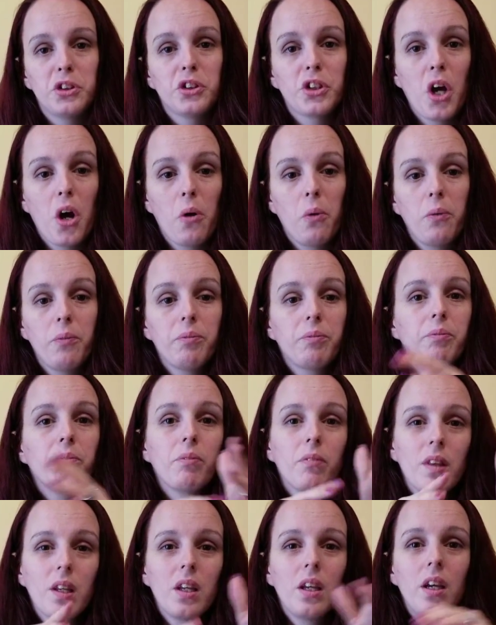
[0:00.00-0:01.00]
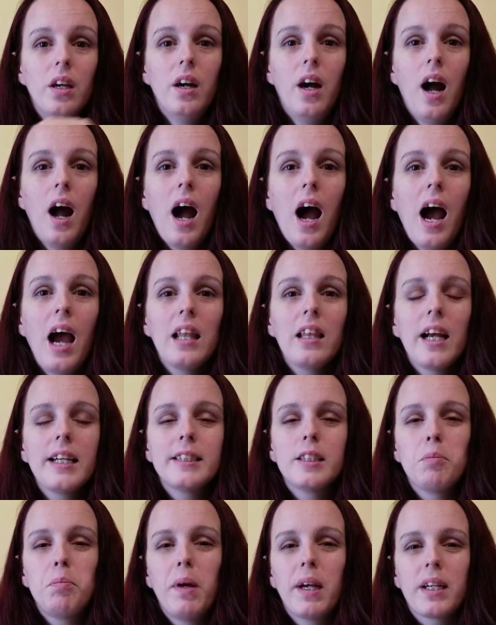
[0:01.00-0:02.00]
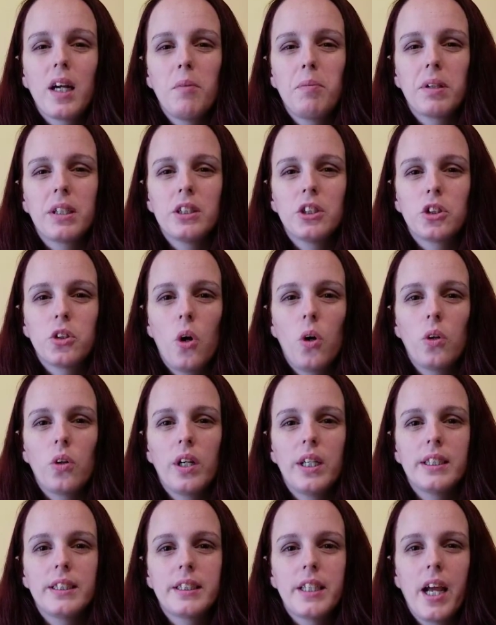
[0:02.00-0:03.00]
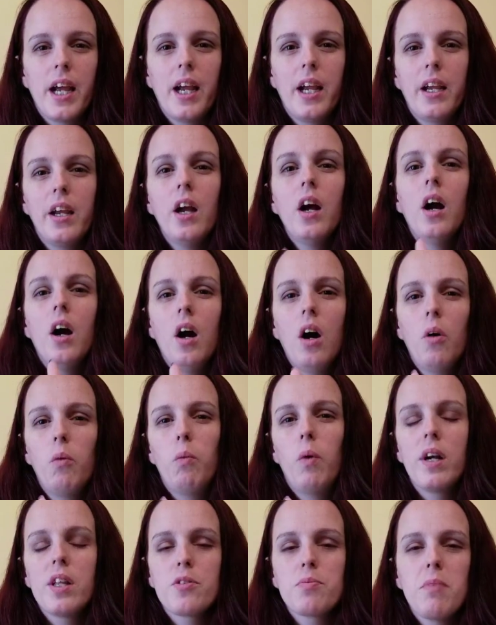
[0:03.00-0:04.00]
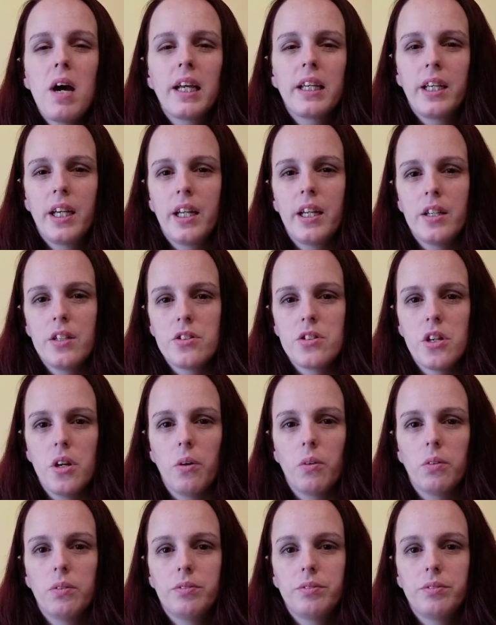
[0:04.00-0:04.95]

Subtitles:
So I like to pick up a controller and say, what is my kid into?